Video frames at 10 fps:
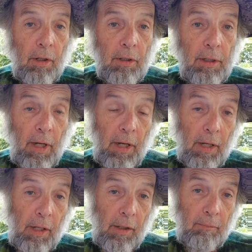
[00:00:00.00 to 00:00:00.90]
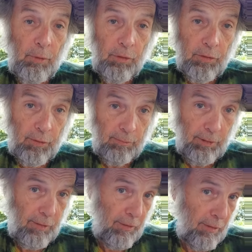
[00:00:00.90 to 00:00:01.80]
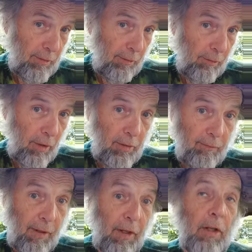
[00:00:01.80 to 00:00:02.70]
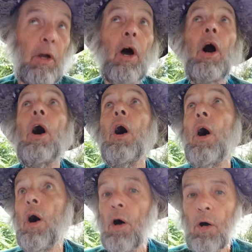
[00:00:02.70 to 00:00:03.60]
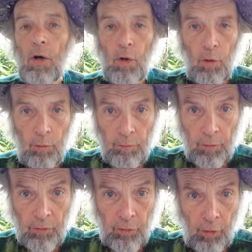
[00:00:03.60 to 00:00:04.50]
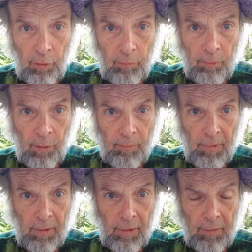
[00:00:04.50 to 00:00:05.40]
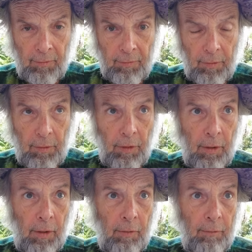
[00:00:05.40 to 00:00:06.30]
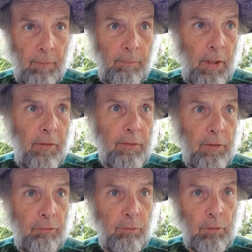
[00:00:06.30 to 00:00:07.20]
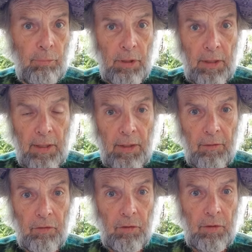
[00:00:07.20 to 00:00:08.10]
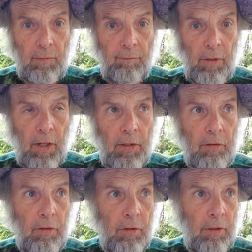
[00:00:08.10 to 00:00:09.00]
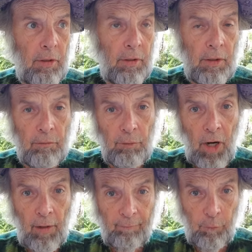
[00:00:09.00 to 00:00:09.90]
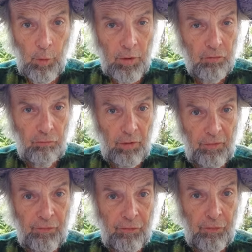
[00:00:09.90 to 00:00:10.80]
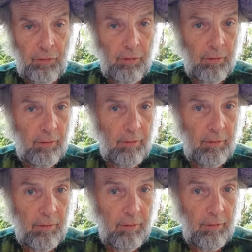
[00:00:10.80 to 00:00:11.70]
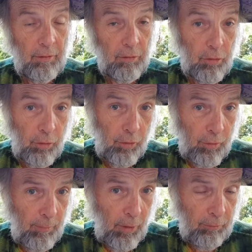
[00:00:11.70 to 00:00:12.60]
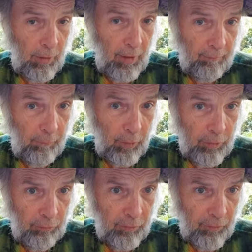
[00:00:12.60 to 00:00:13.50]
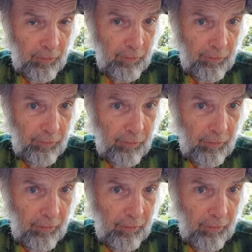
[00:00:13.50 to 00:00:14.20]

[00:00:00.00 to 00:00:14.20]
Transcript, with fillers: Yeah, uh, Musa explains it in the Lost Valley over the Shalimar Pass. Uh, the peasants would be eager to defend uh, a rock fortress you heard about rock fortresses?